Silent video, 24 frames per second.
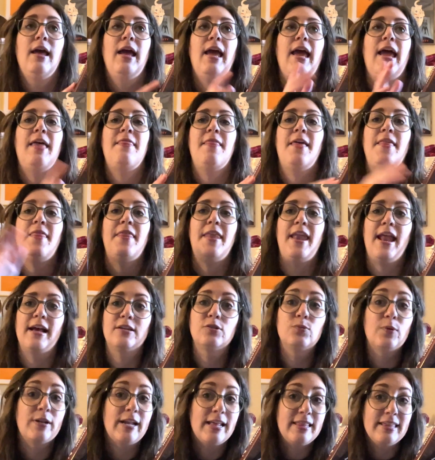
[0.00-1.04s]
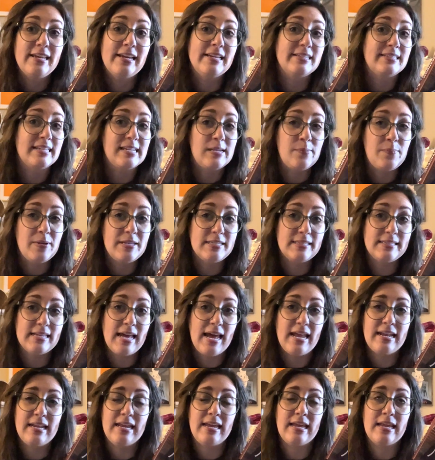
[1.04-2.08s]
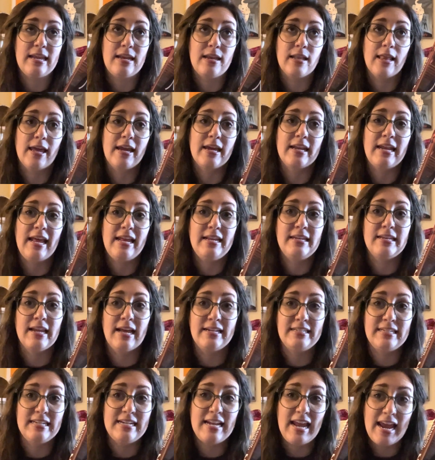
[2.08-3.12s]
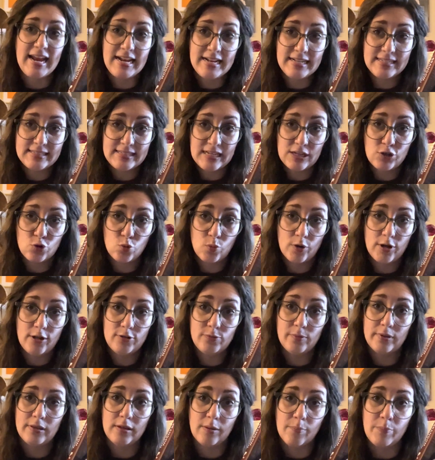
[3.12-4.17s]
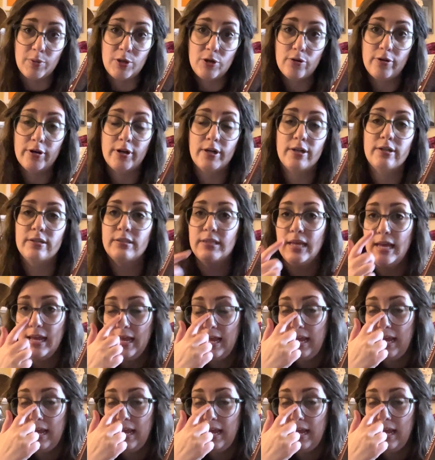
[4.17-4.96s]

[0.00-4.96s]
And then the next one I think is going to be set in like a 1980s-ish world with computers.